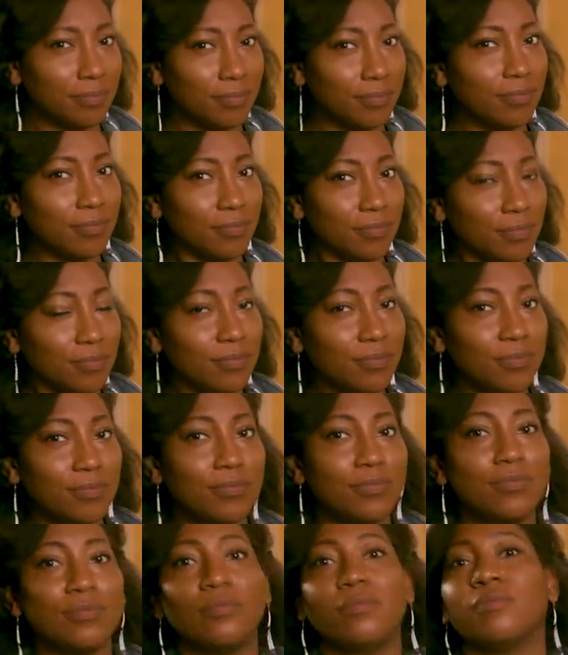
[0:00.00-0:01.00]

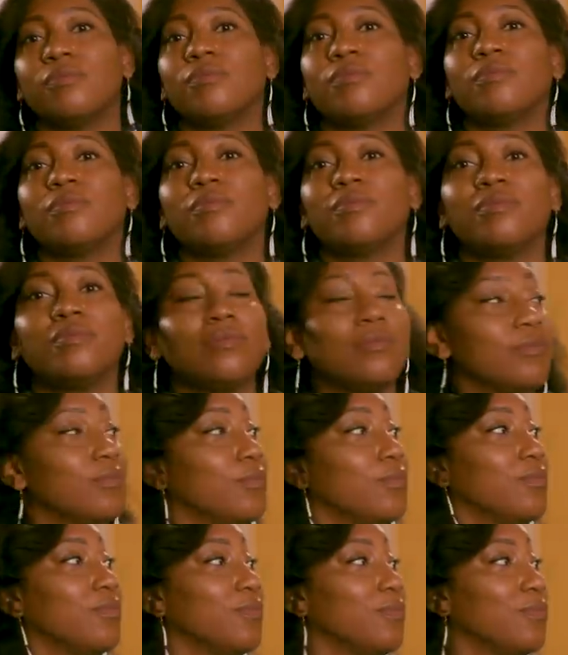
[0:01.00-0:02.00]

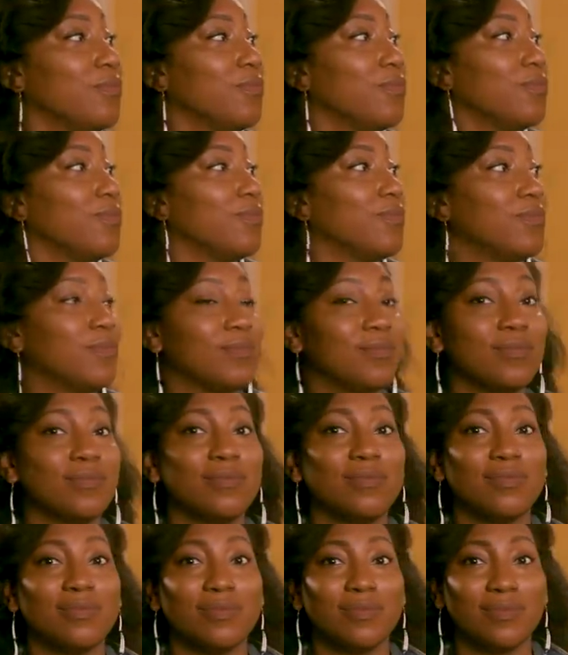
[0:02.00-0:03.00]

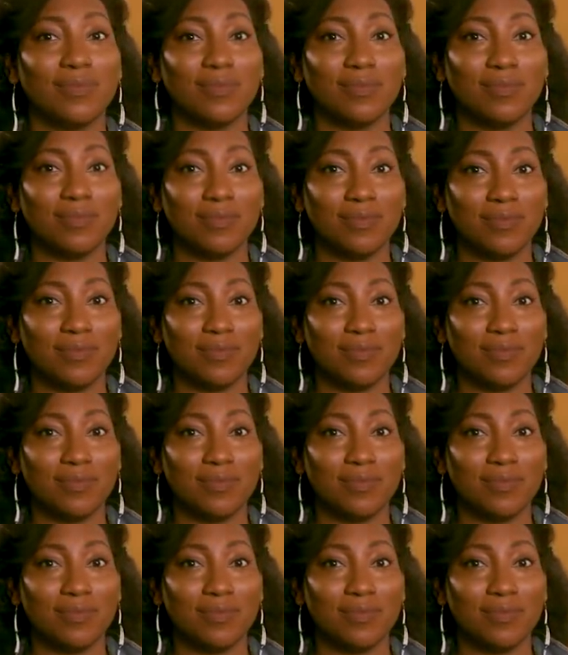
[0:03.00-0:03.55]
(silent)